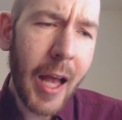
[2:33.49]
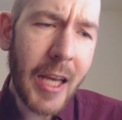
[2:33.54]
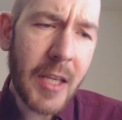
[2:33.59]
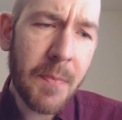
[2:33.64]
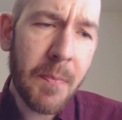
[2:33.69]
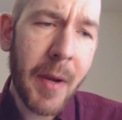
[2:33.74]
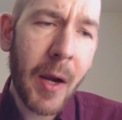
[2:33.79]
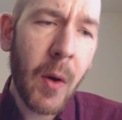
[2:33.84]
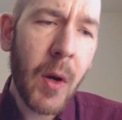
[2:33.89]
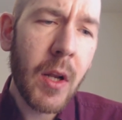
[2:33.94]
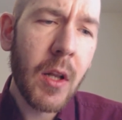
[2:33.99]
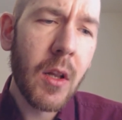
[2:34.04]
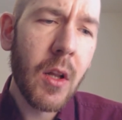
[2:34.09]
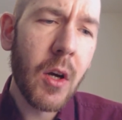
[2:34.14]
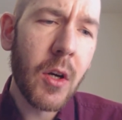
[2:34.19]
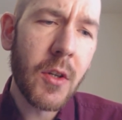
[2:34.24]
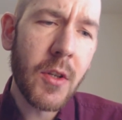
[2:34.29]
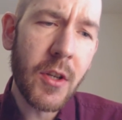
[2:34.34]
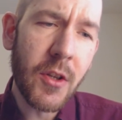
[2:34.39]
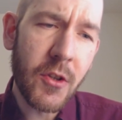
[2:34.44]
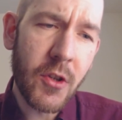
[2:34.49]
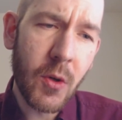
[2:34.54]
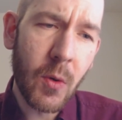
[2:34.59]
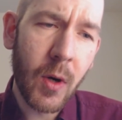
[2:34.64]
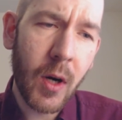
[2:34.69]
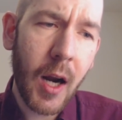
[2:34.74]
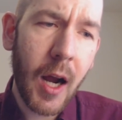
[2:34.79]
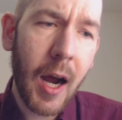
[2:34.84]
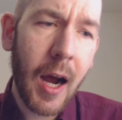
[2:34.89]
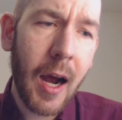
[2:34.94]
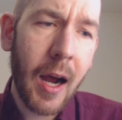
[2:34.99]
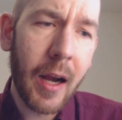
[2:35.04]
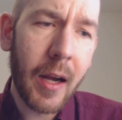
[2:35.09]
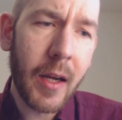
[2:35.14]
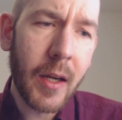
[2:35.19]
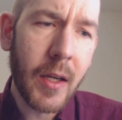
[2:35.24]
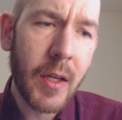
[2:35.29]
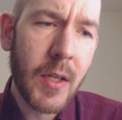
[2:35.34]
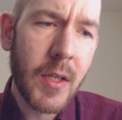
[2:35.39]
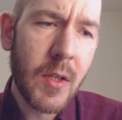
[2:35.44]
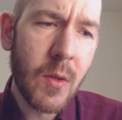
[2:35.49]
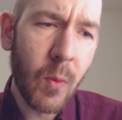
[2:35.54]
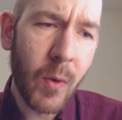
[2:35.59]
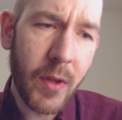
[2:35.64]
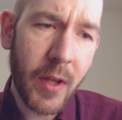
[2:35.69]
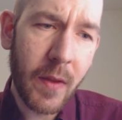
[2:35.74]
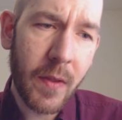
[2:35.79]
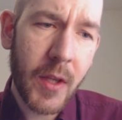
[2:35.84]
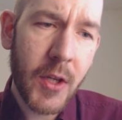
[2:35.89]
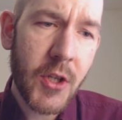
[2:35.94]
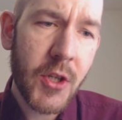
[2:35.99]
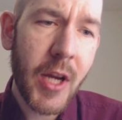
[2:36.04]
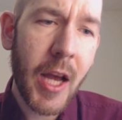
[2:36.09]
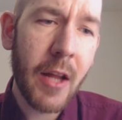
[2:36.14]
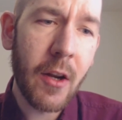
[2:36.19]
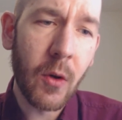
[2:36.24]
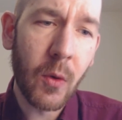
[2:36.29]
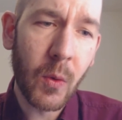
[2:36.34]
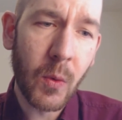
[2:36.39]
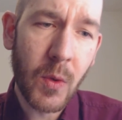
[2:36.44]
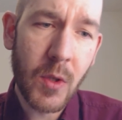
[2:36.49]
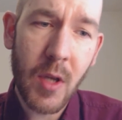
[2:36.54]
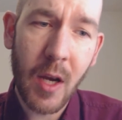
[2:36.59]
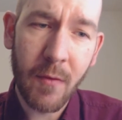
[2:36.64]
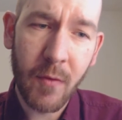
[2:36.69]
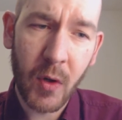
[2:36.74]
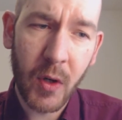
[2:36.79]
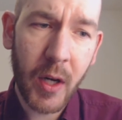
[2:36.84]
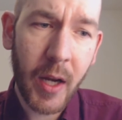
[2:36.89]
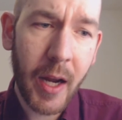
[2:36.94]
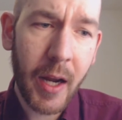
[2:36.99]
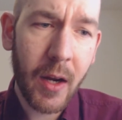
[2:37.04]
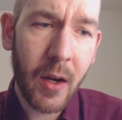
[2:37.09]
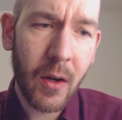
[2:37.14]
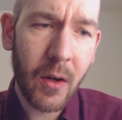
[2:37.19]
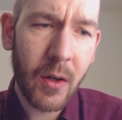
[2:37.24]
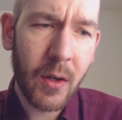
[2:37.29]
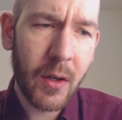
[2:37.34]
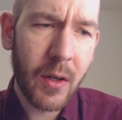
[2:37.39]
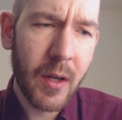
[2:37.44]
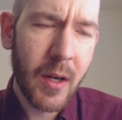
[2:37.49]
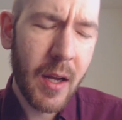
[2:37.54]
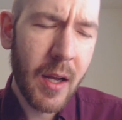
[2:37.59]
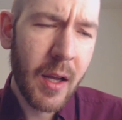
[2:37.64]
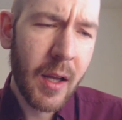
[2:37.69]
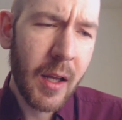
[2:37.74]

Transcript: As Beren looked into her eyes, within the shadows of her hair,